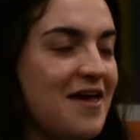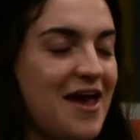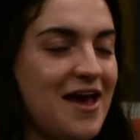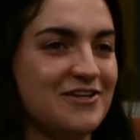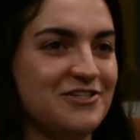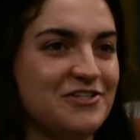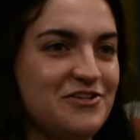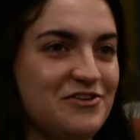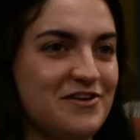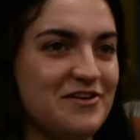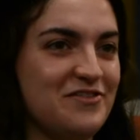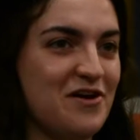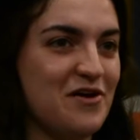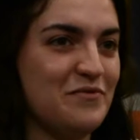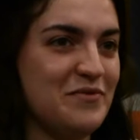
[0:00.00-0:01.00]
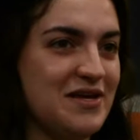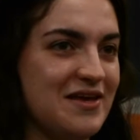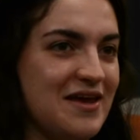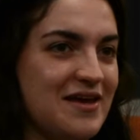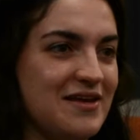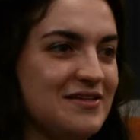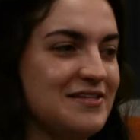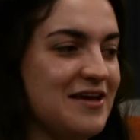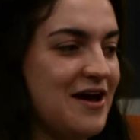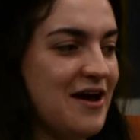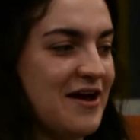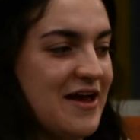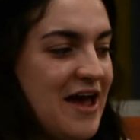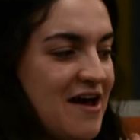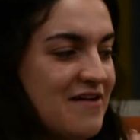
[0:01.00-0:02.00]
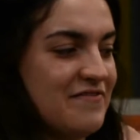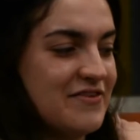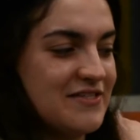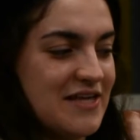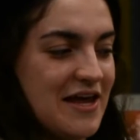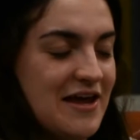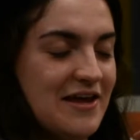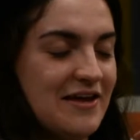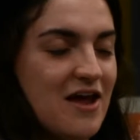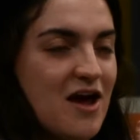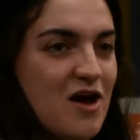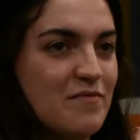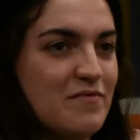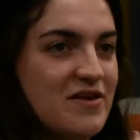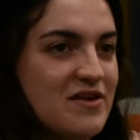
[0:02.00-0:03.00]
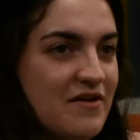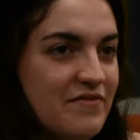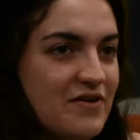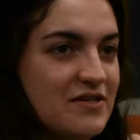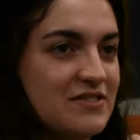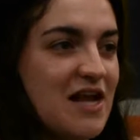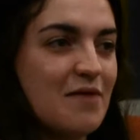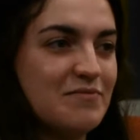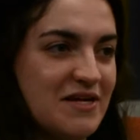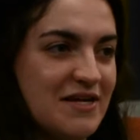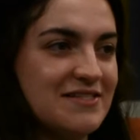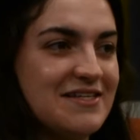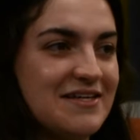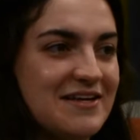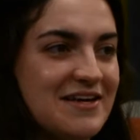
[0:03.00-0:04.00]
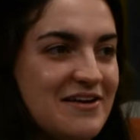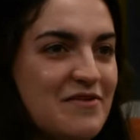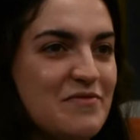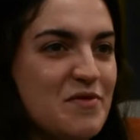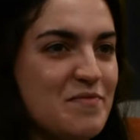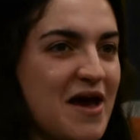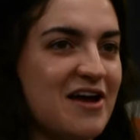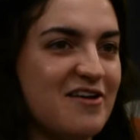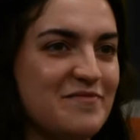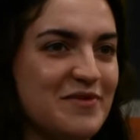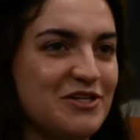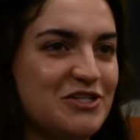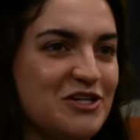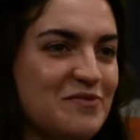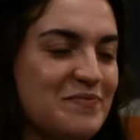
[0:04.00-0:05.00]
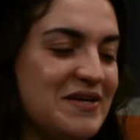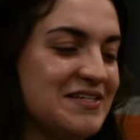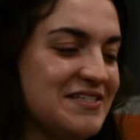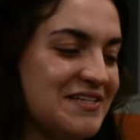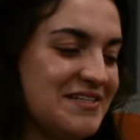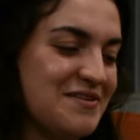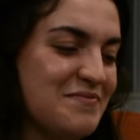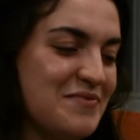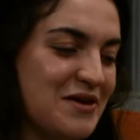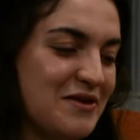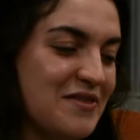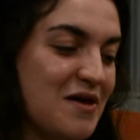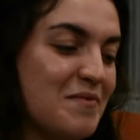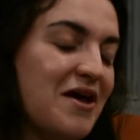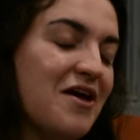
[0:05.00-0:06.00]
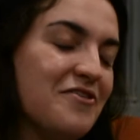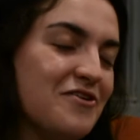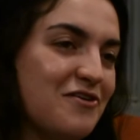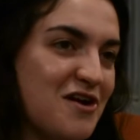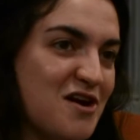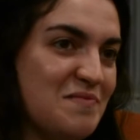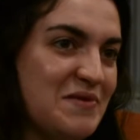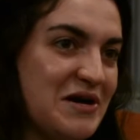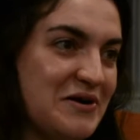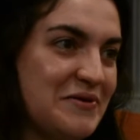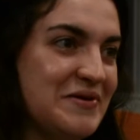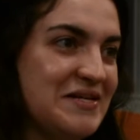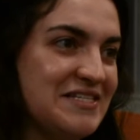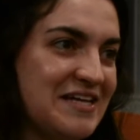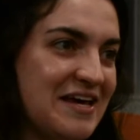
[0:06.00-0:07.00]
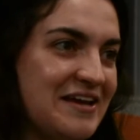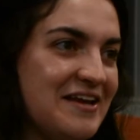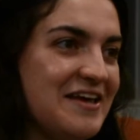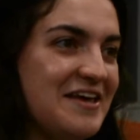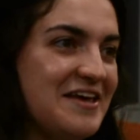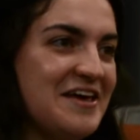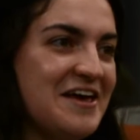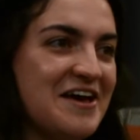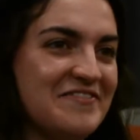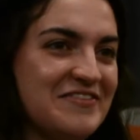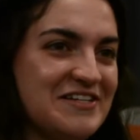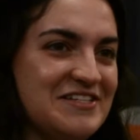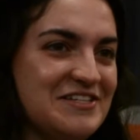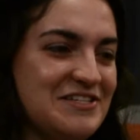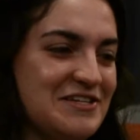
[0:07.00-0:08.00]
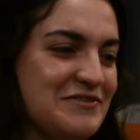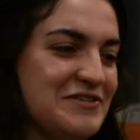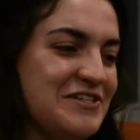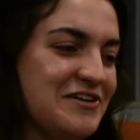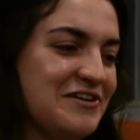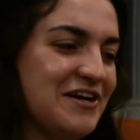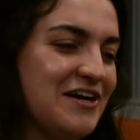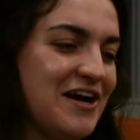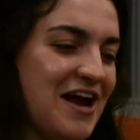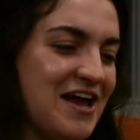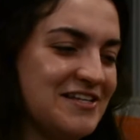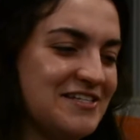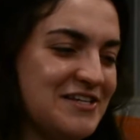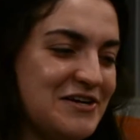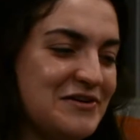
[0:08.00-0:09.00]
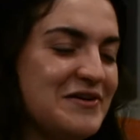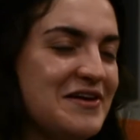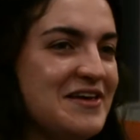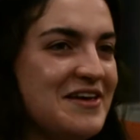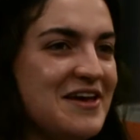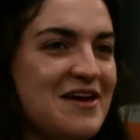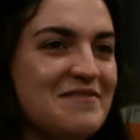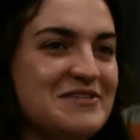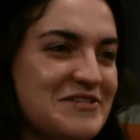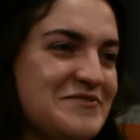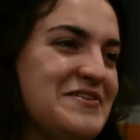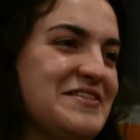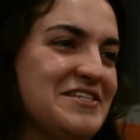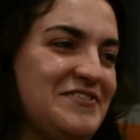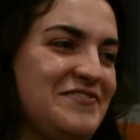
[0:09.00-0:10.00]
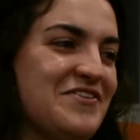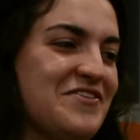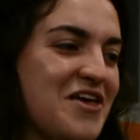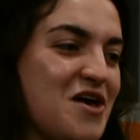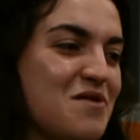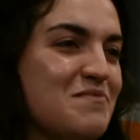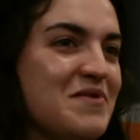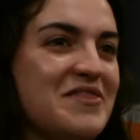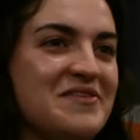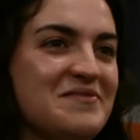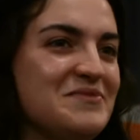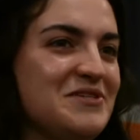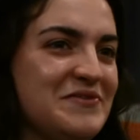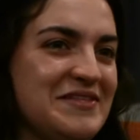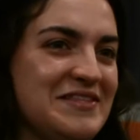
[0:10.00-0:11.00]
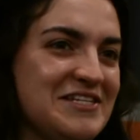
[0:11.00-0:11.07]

actually during Thon weekend, I have the saying, um, never stop dancing kid on the back of my shirt because that's something that my other grandma always said ever since I was younger. And so I'm doing this for them and I'm doing